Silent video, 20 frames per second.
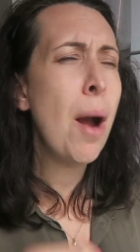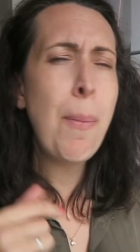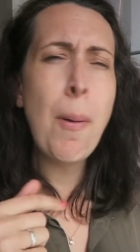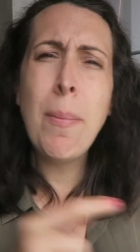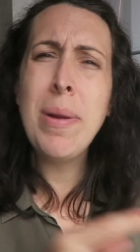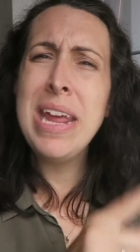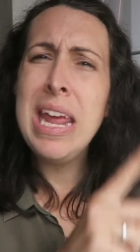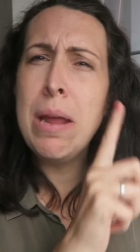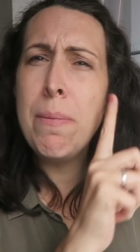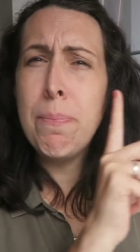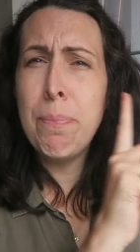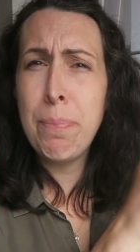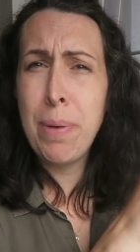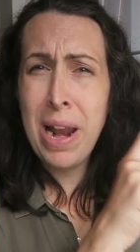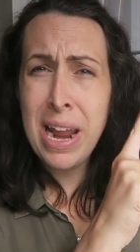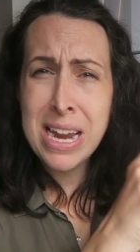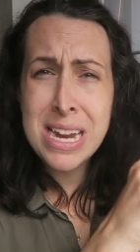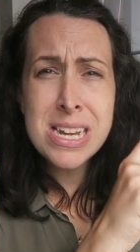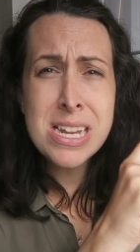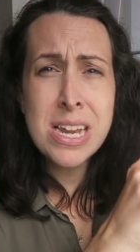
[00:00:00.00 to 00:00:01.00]
I'll probably keep
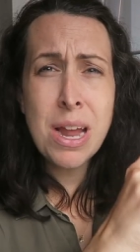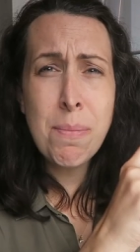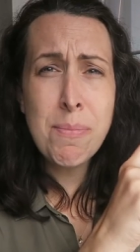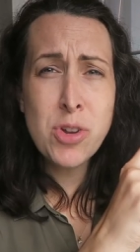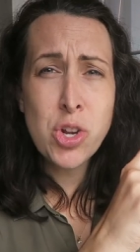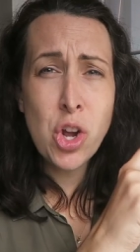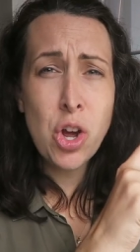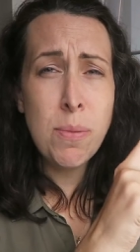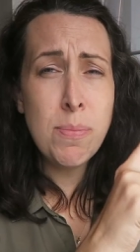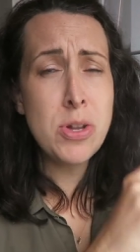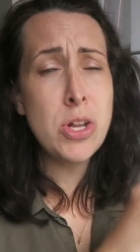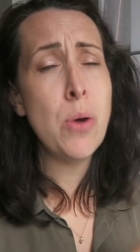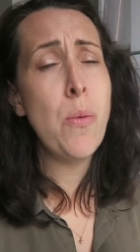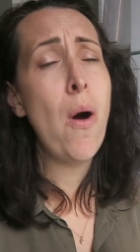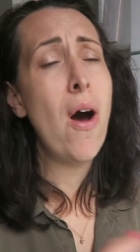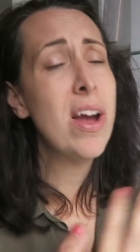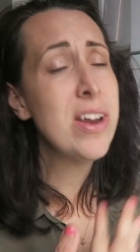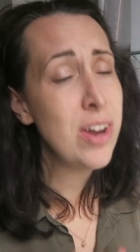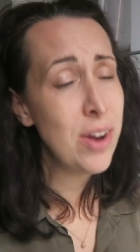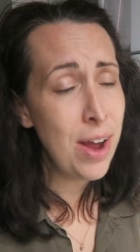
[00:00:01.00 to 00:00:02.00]
plates up top so
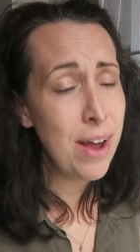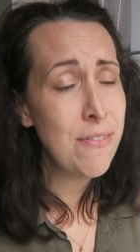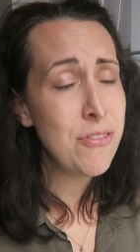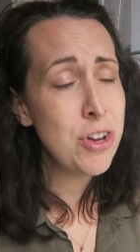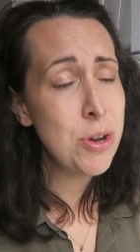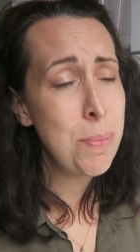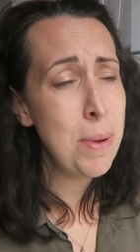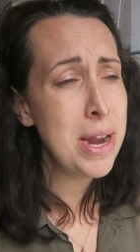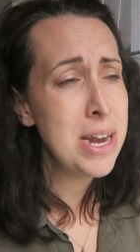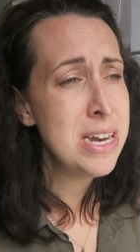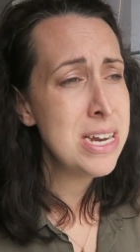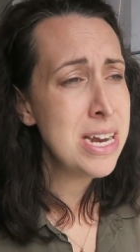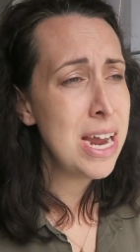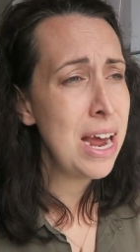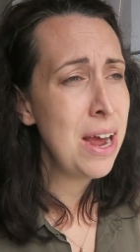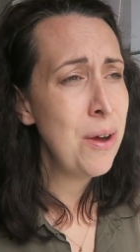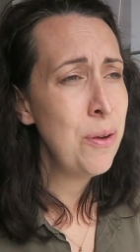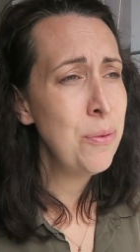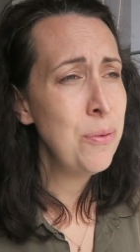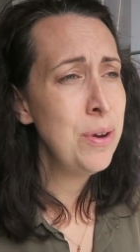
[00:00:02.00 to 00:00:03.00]
I don't have to bend
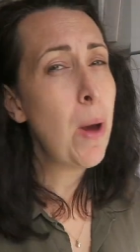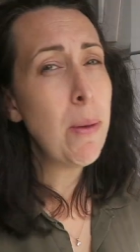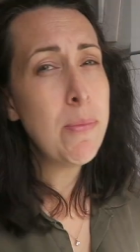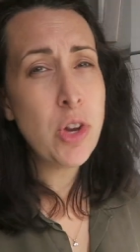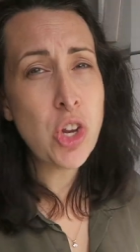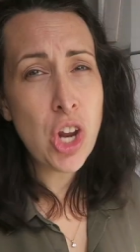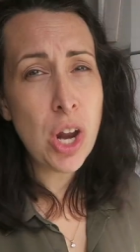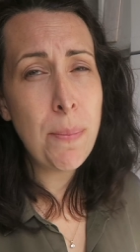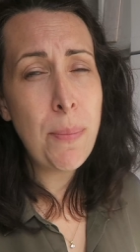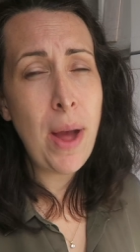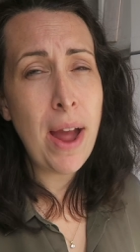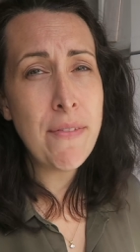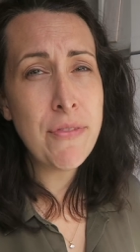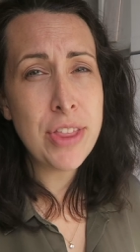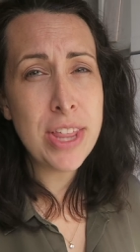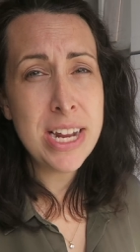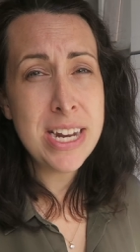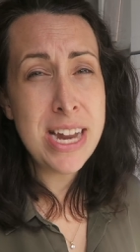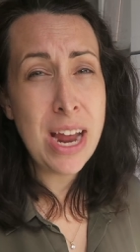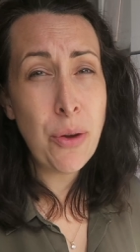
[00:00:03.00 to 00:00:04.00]
down, but I'm just gonna put
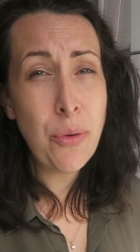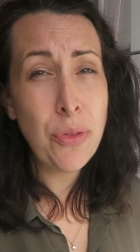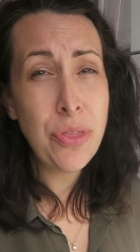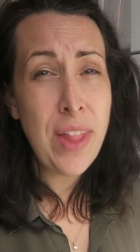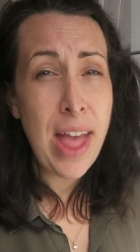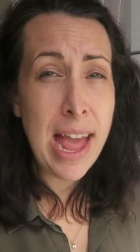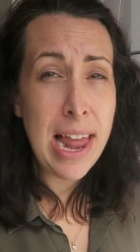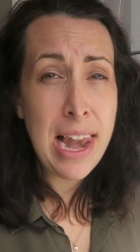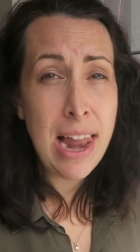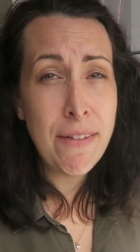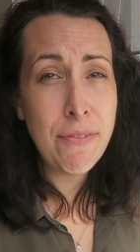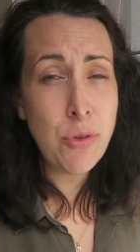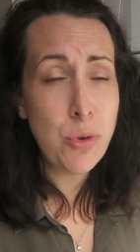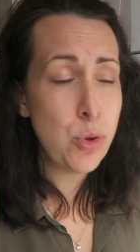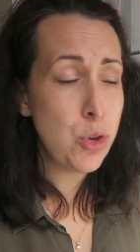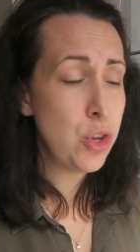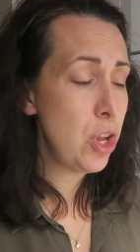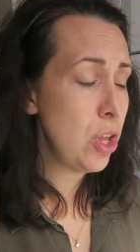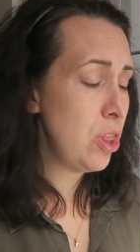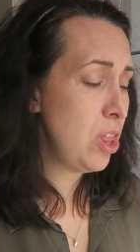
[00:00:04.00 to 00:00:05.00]
everything down on their level
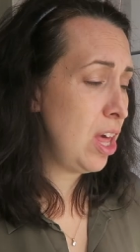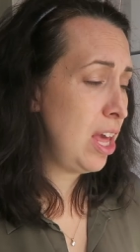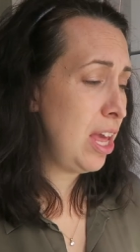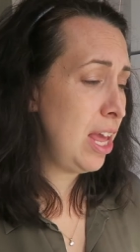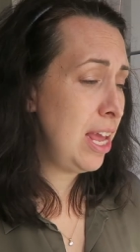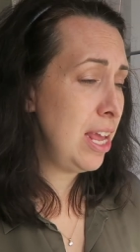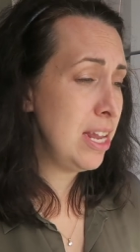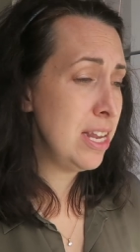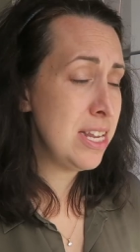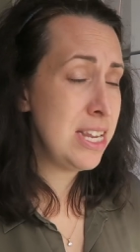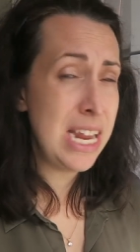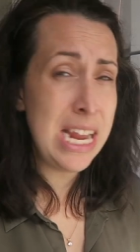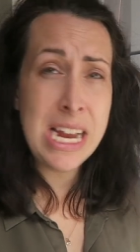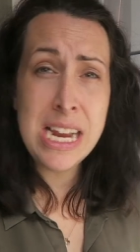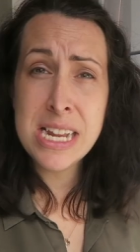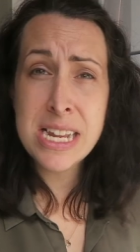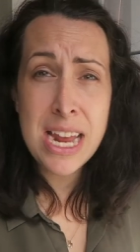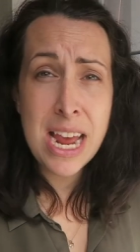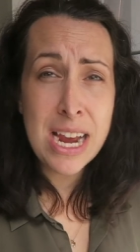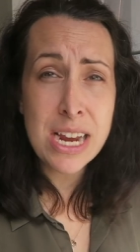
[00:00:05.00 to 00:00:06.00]
so that it is
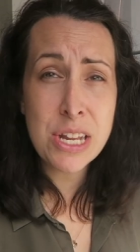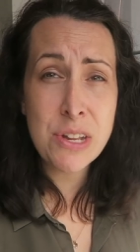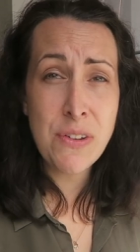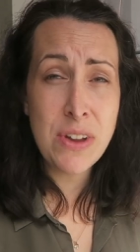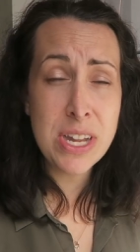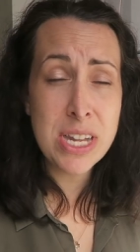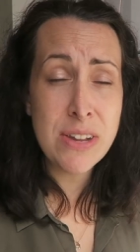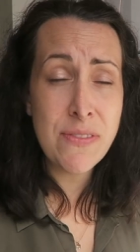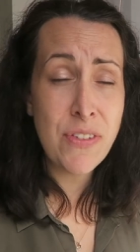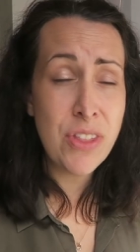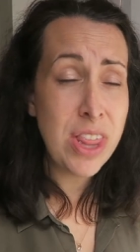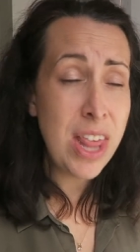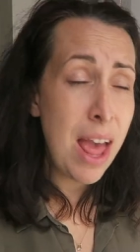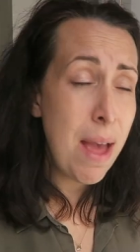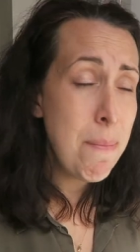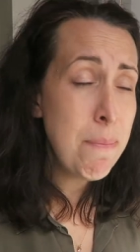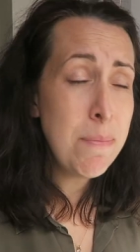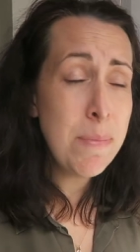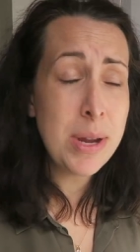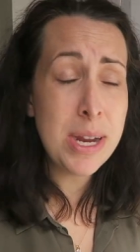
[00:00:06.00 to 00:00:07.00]
easy access for
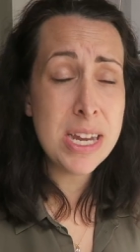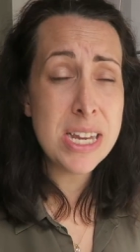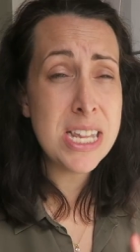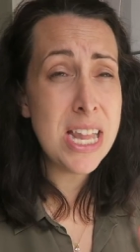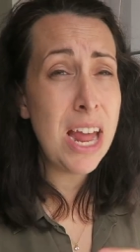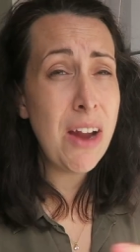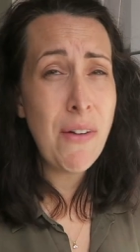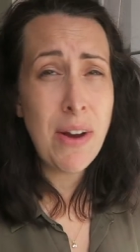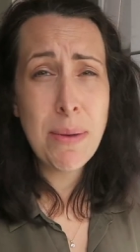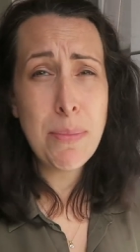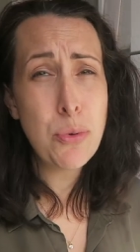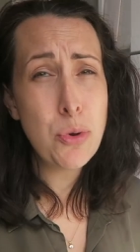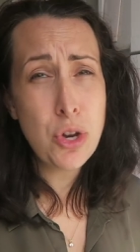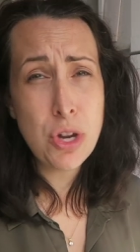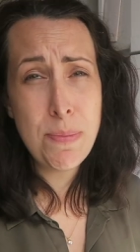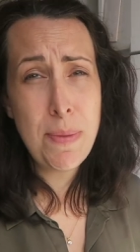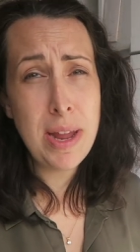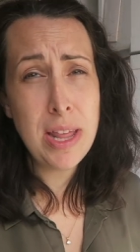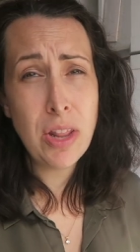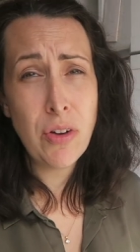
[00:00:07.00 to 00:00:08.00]
them because they're able
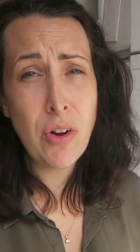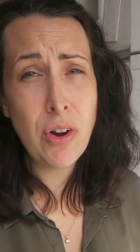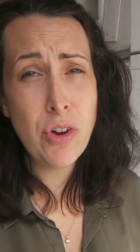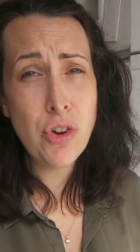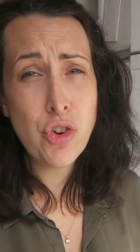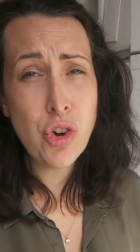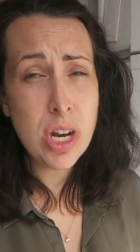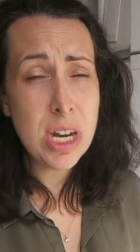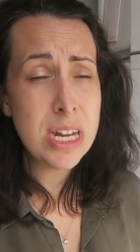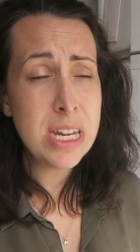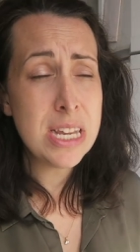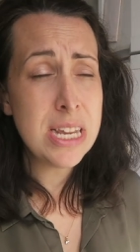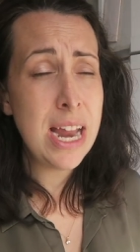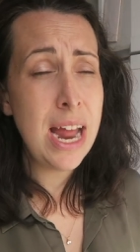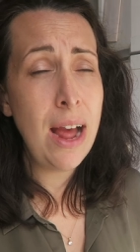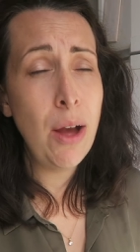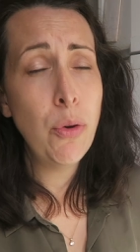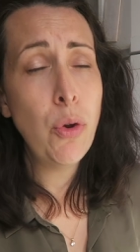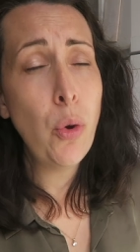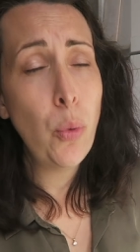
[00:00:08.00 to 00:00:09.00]
to make their own drinks
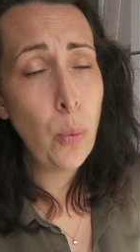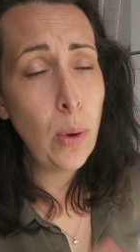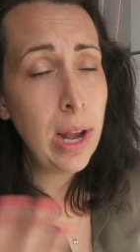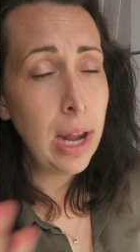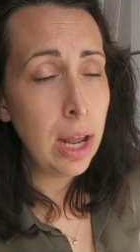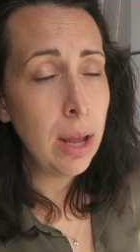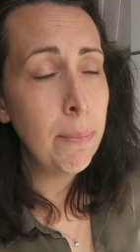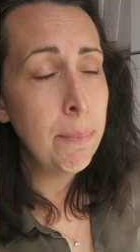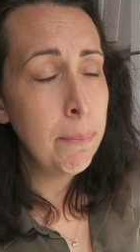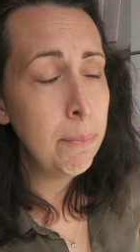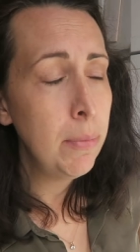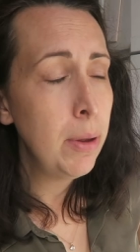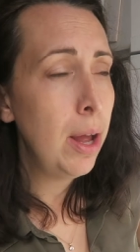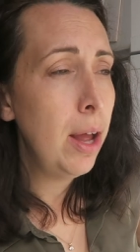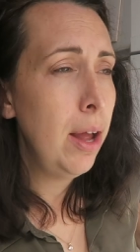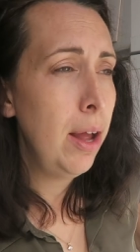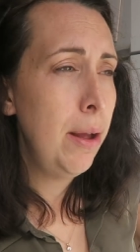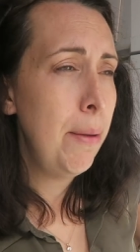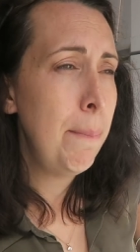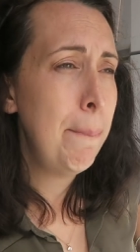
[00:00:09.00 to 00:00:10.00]
now, not William,
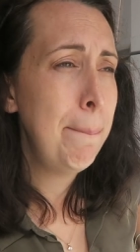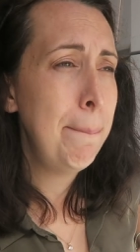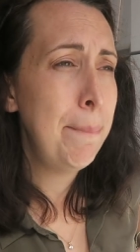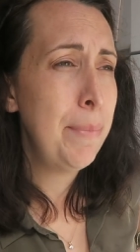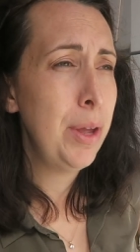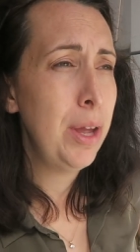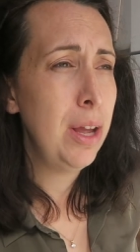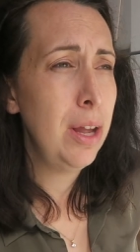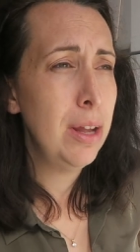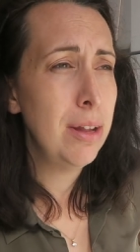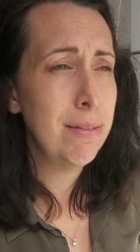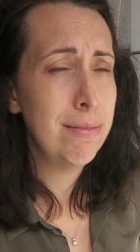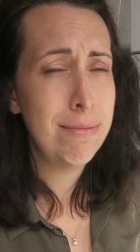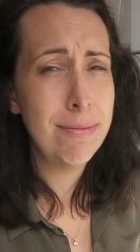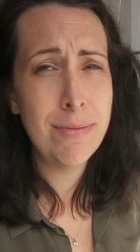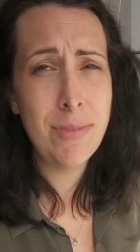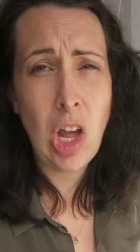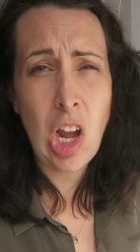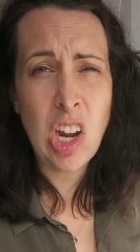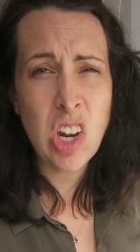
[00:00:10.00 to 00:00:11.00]
um, but
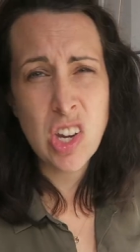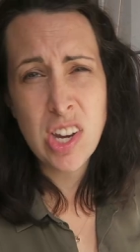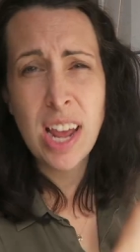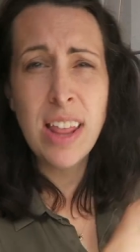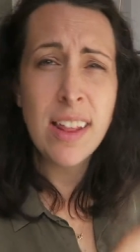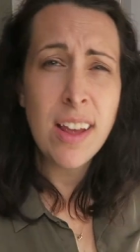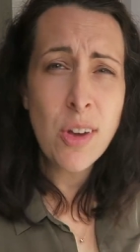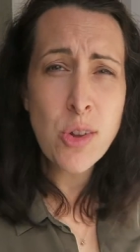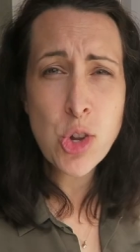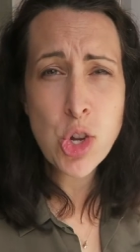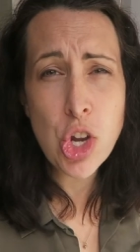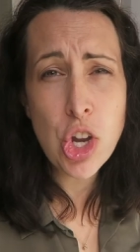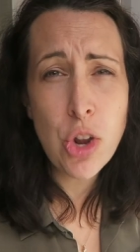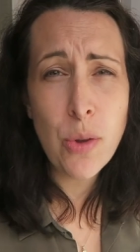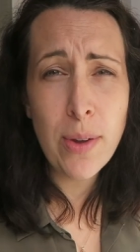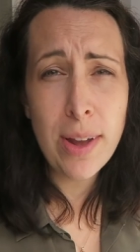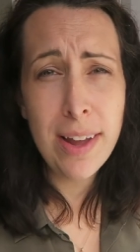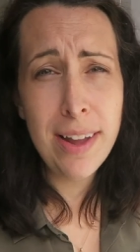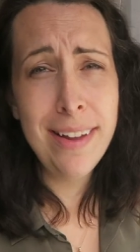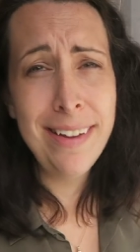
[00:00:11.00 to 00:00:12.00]
I can get the girls to do it.